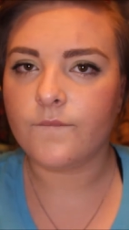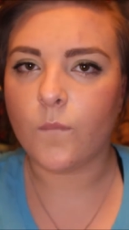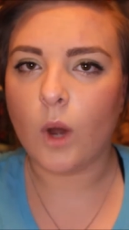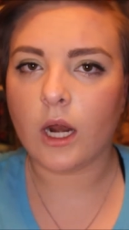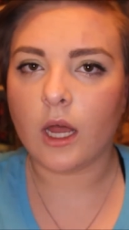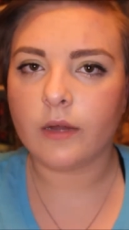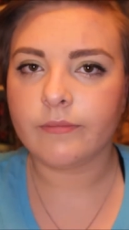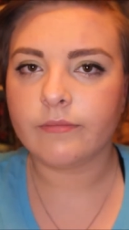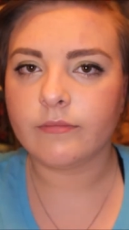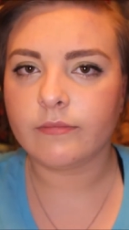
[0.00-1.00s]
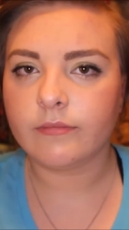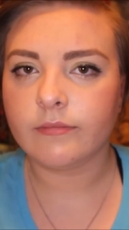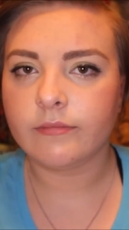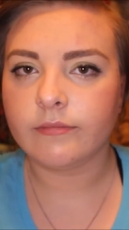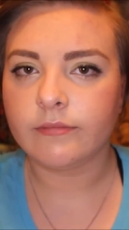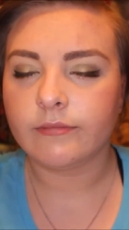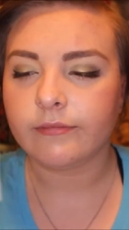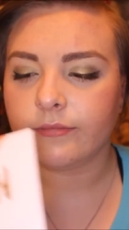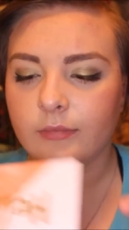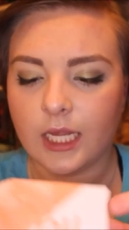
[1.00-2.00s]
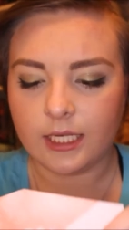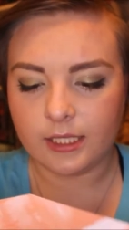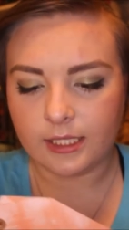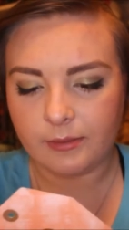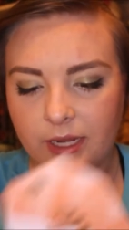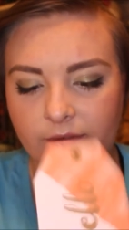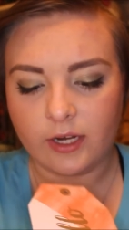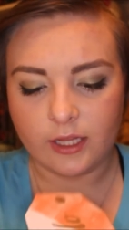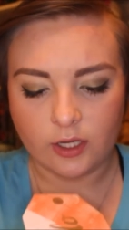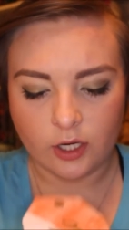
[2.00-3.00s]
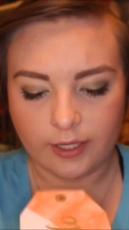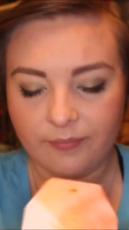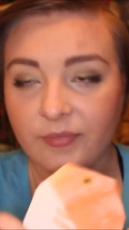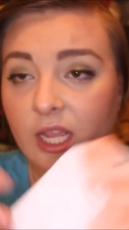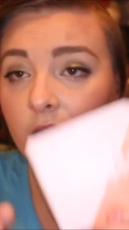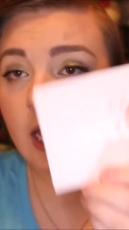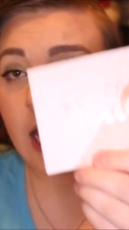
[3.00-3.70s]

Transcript: Voila. That didn't seem to have anything on it.